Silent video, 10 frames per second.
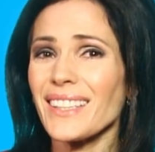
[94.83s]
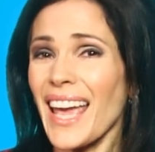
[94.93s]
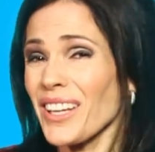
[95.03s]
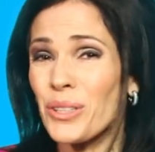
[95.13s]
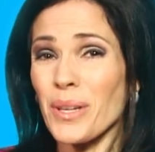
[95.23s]

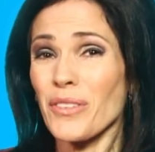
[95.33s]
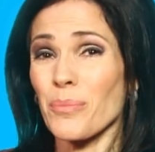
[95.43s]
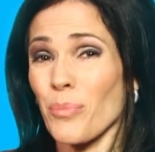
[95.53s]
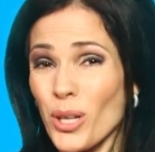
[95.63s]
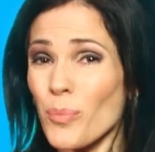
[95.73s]
can you
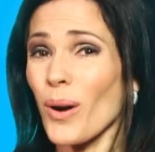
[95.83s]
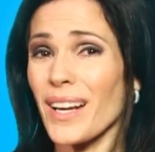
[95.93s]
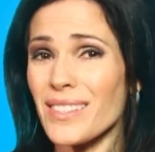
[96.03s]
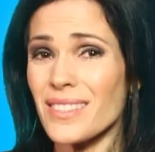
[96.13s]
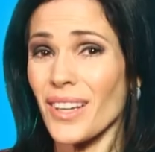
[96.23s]
even put a
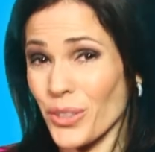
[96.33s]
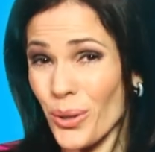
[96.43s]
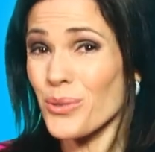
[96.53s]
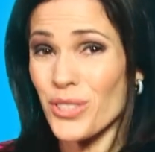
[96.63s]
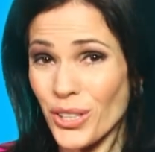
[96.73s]
price on
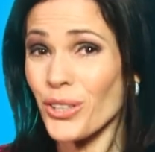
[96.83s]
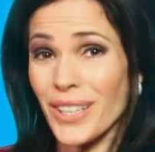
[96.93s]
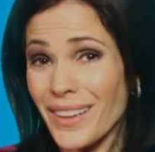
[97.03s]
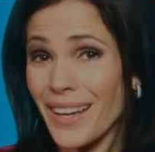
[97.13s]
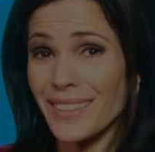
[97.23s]
your own
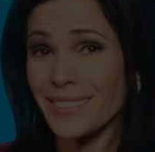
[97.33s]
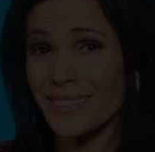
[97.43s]
security line?